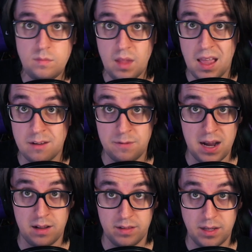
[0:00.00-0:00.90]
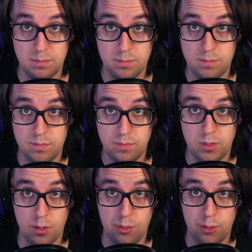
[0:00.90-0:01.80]
And finally, the
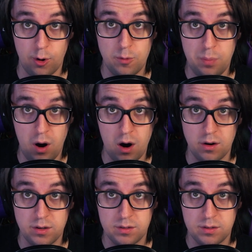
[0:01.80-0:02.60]
third part